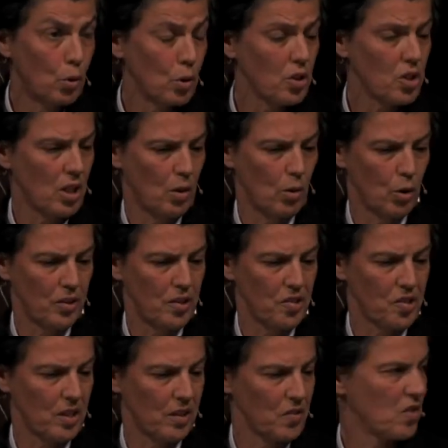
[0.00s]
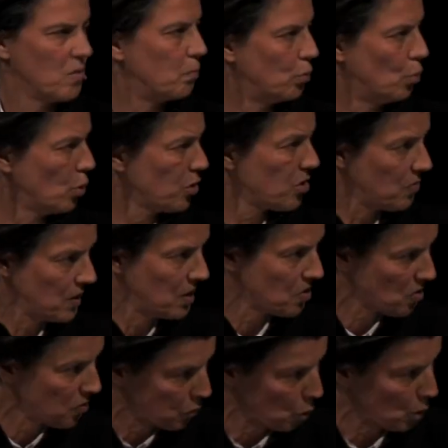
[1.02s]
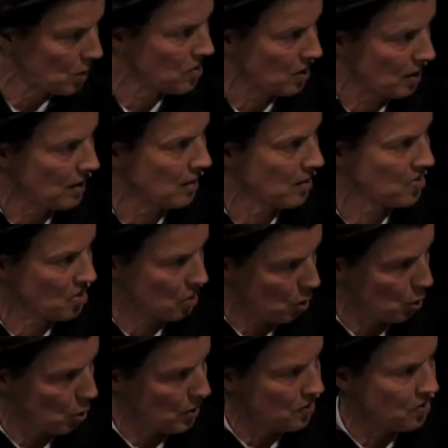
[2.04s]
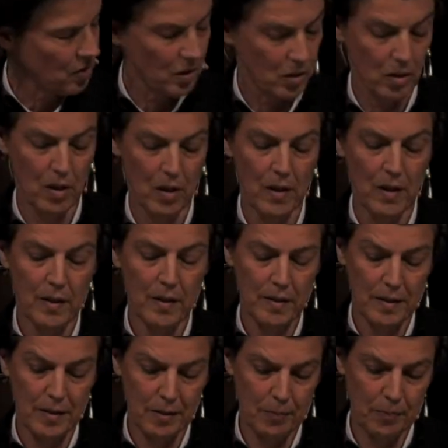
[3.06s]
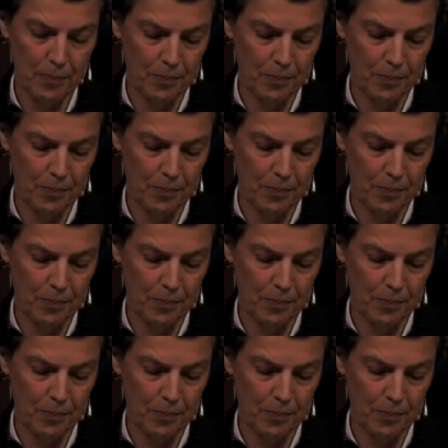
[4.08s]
And I think that the starting point of the